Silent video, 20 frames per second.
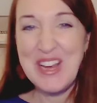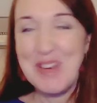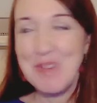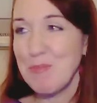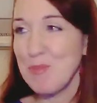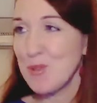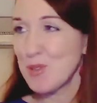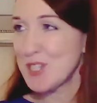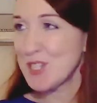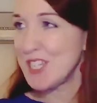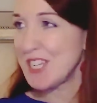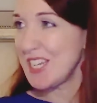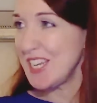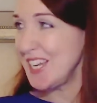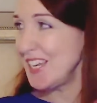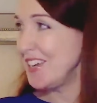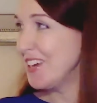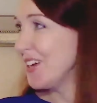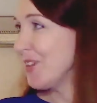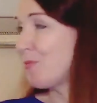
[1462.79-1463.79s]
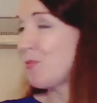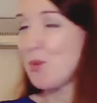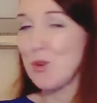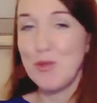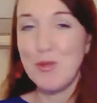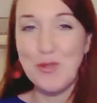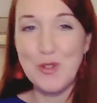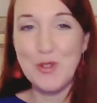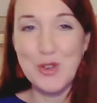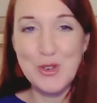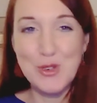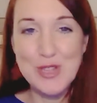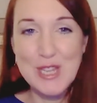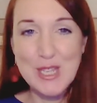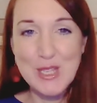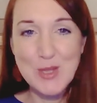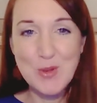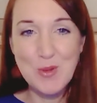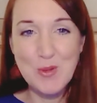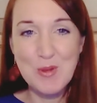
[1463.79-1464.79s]
More tea, more food.
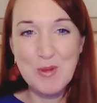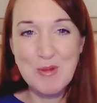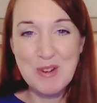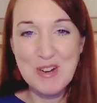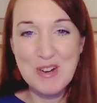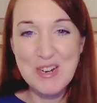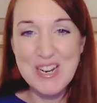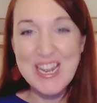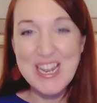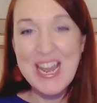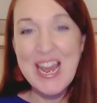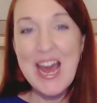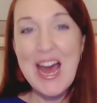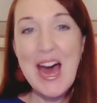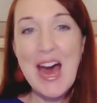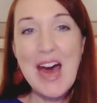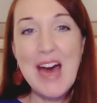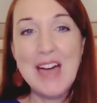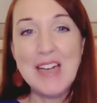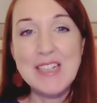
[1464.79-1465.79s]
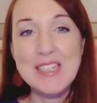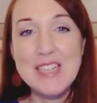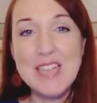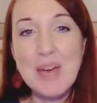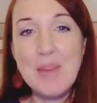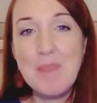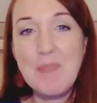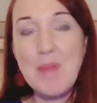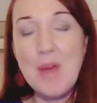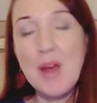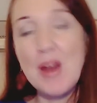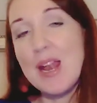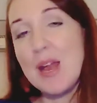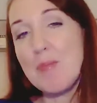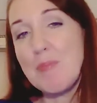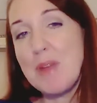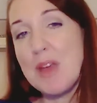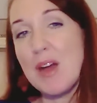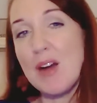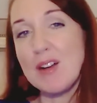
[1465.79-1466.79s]
That's what we want. And
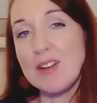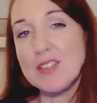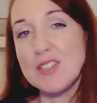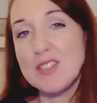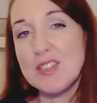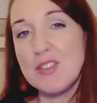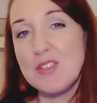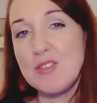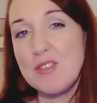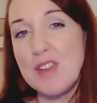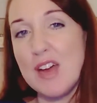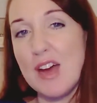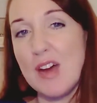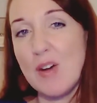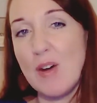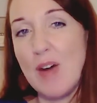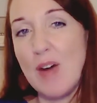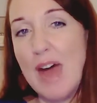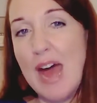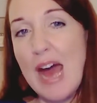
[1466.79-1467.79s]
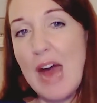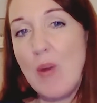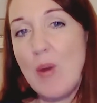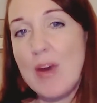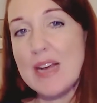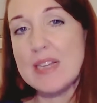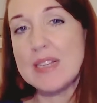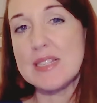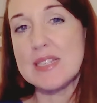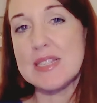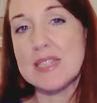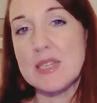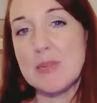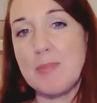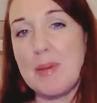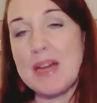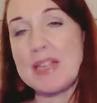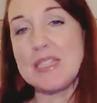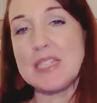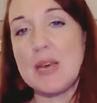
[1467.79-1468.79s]
let me ask you now, how has the
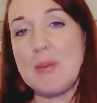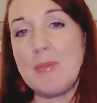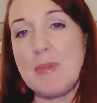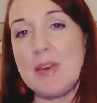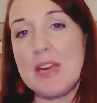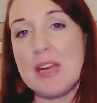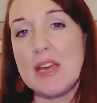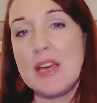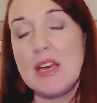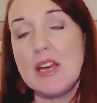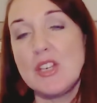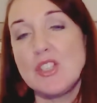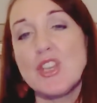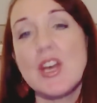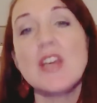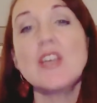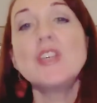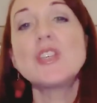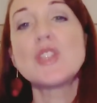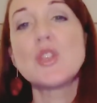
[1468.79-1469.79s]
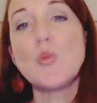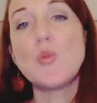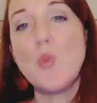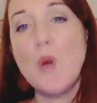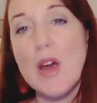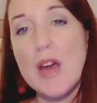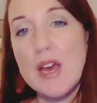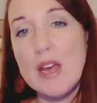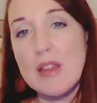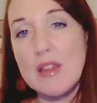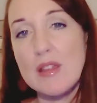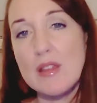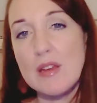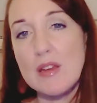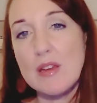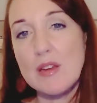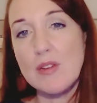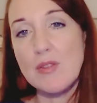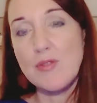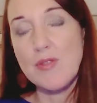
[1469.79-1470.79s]
pandemic changed the way
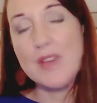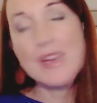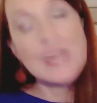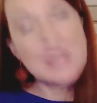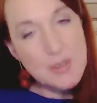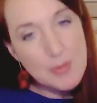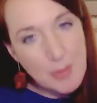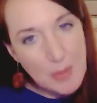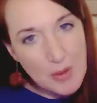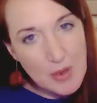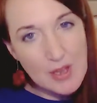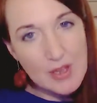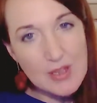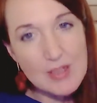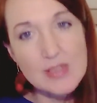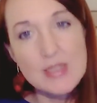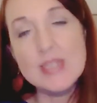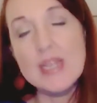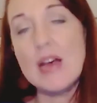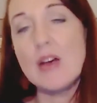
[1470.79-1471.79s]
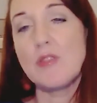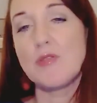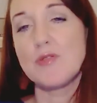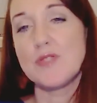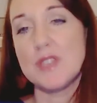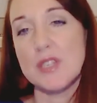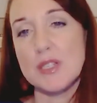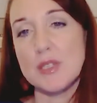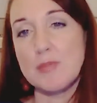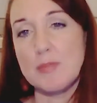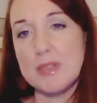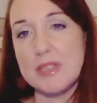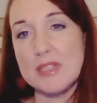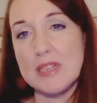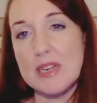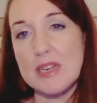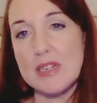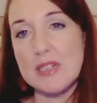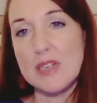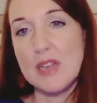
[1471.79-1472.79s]
that Facebook itself does business?